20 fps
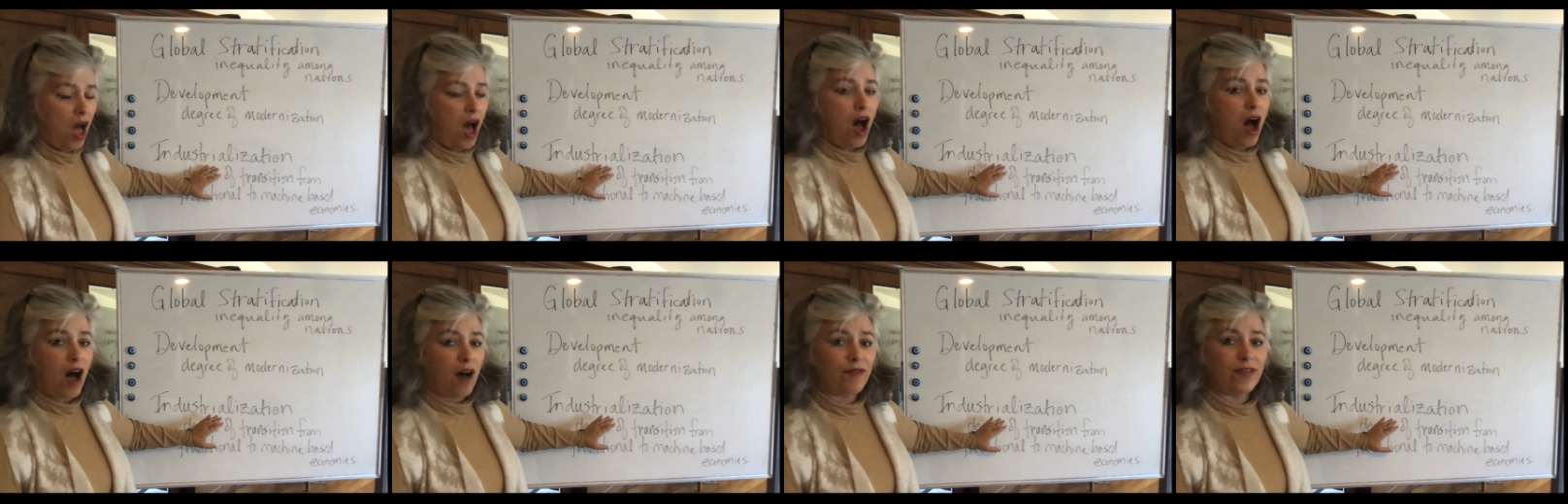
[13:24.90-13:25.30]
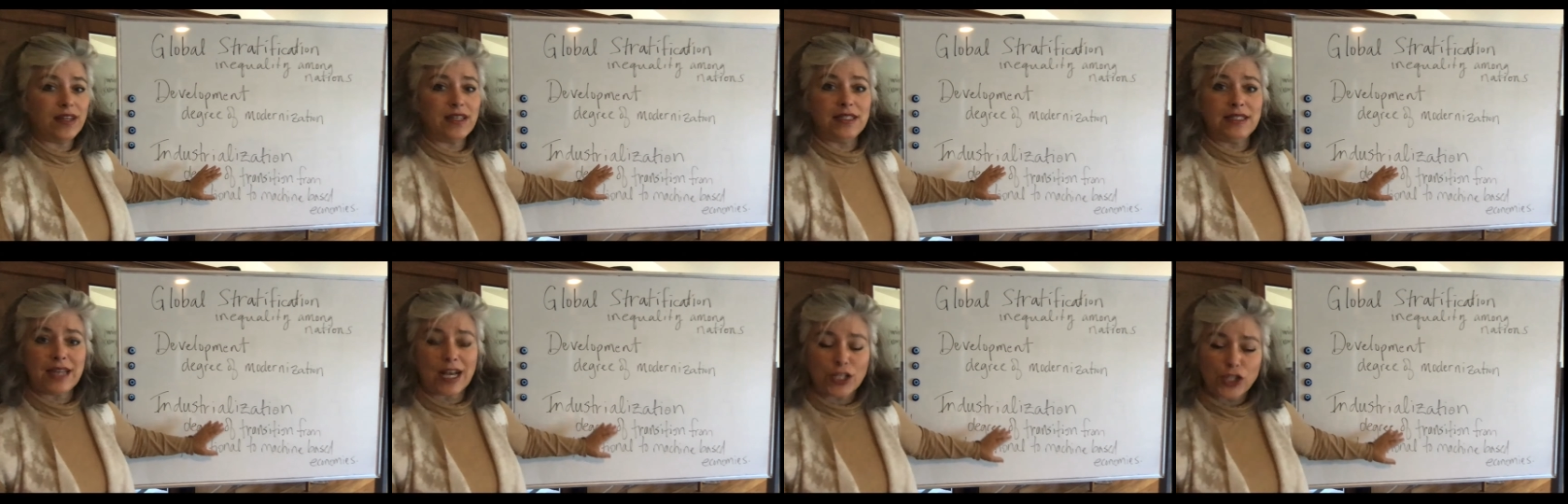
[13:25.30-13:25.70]
of
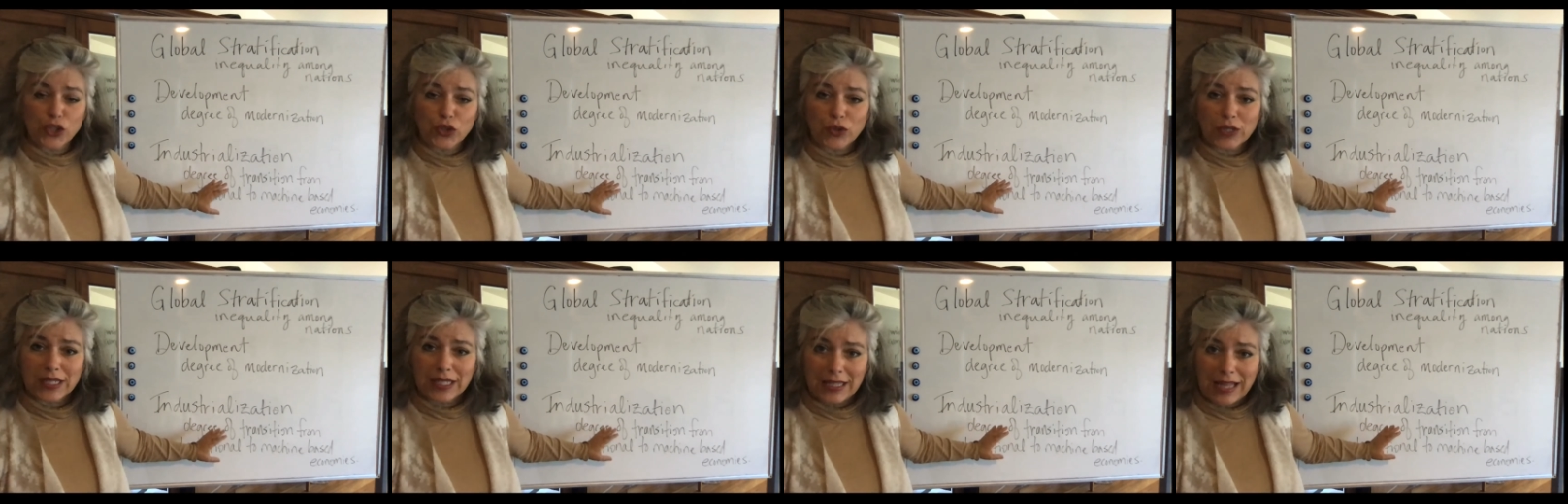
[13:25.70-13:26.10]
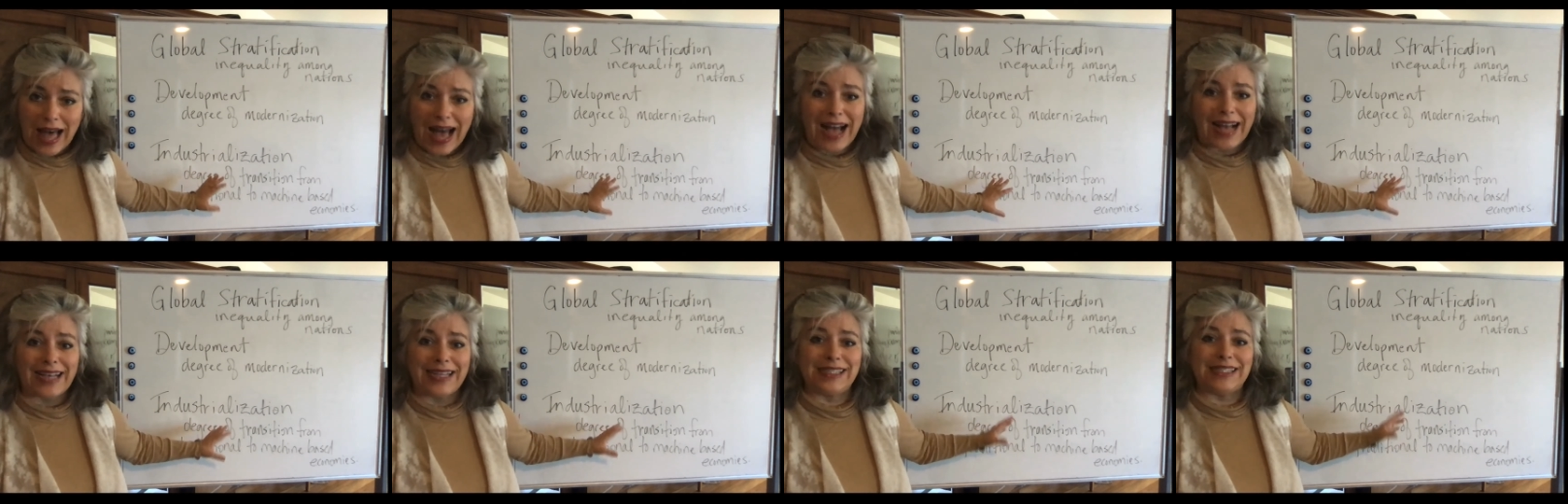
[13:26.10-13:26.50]

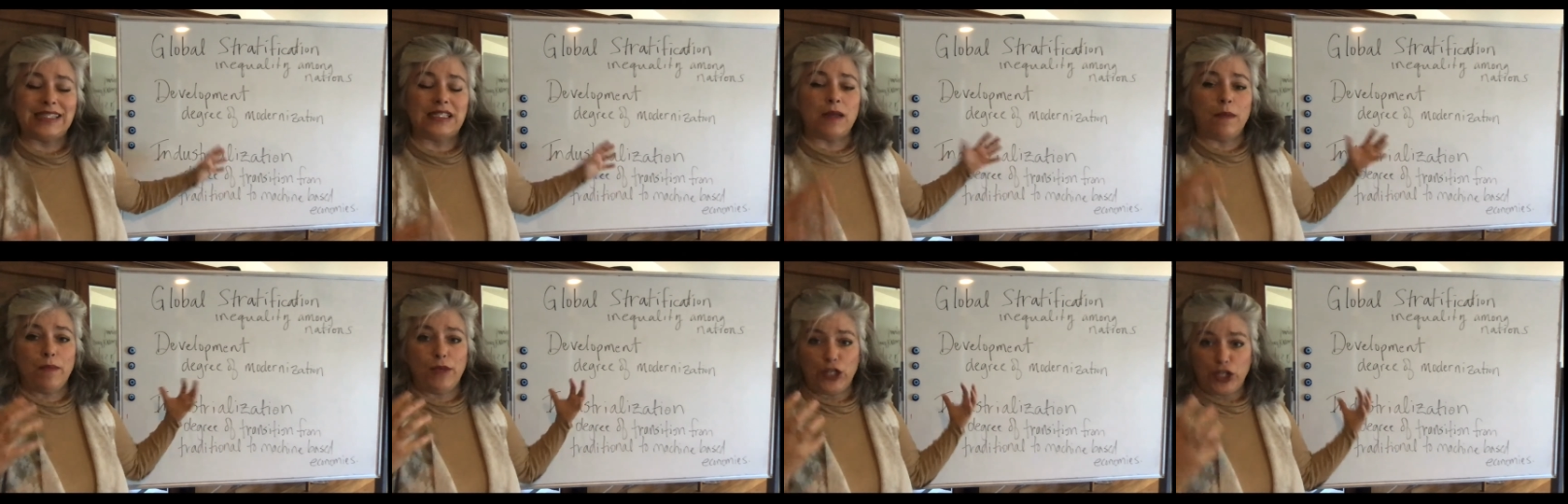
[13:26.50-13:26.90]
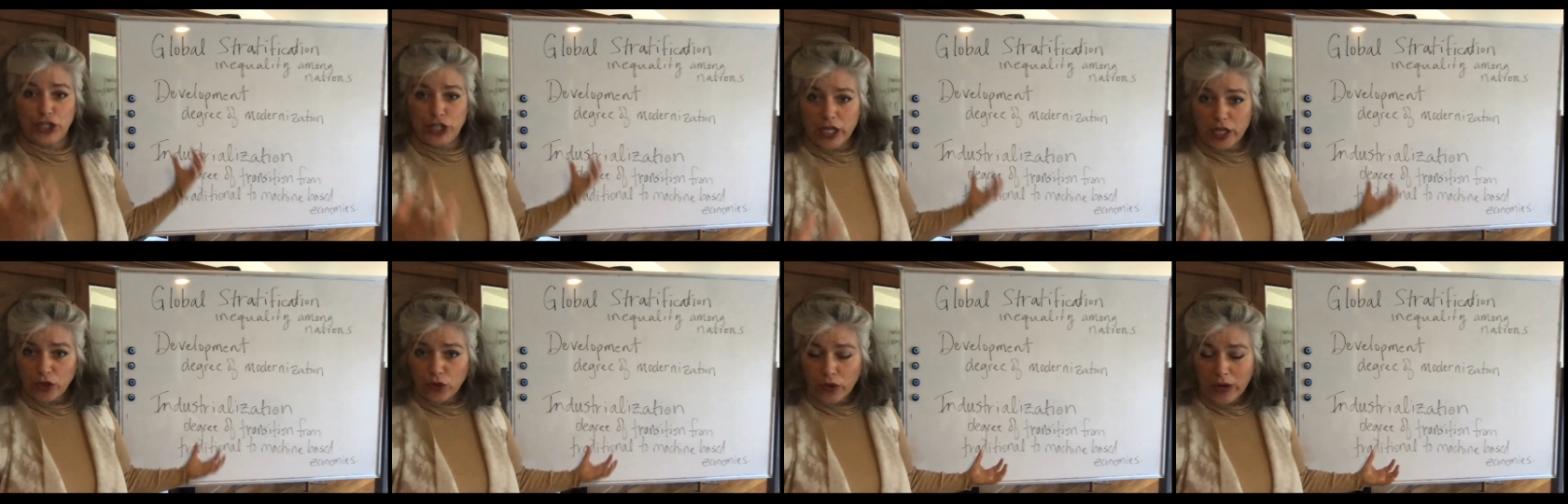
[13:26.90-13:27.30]
industrialized
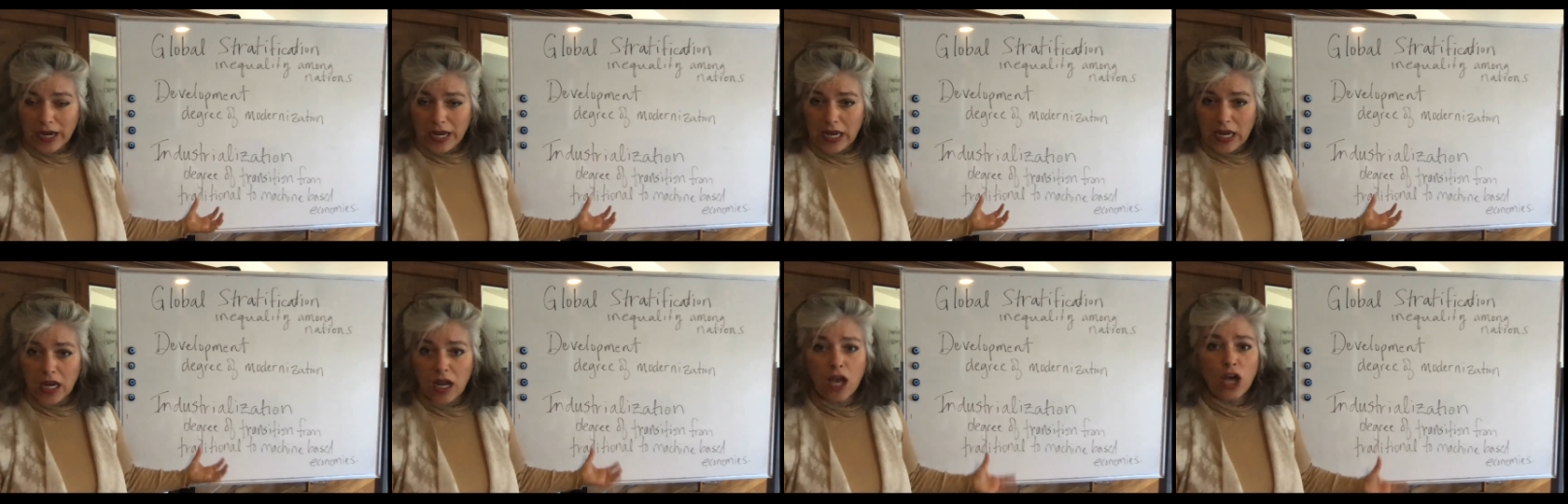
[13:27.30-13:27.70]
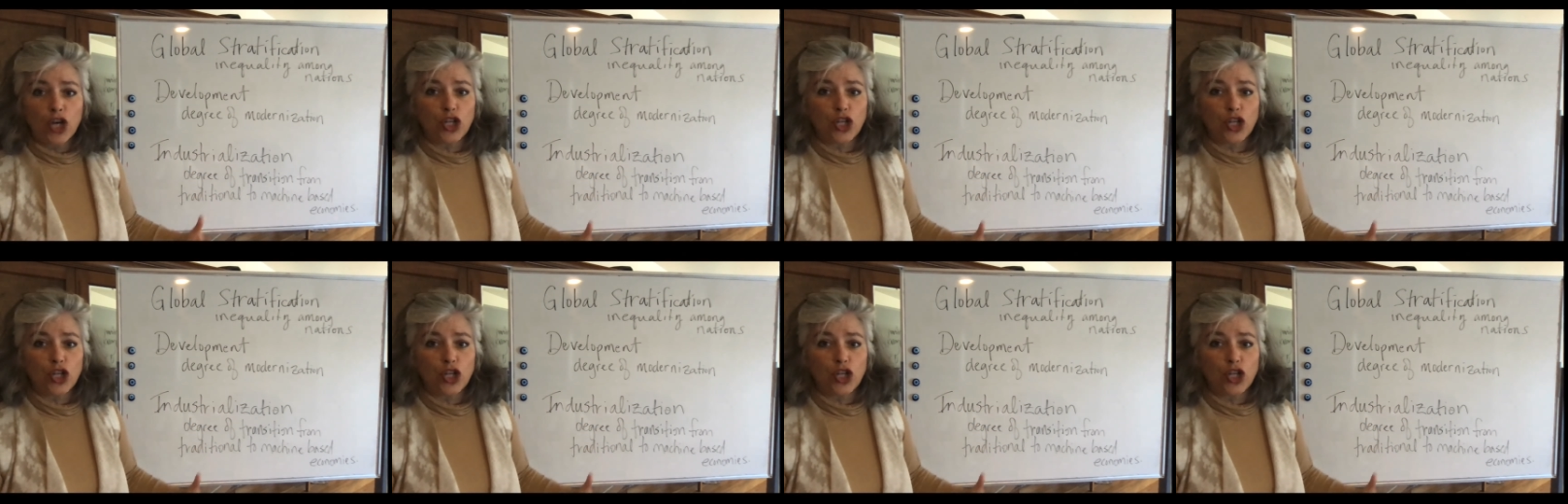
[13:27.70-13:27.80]
machinery,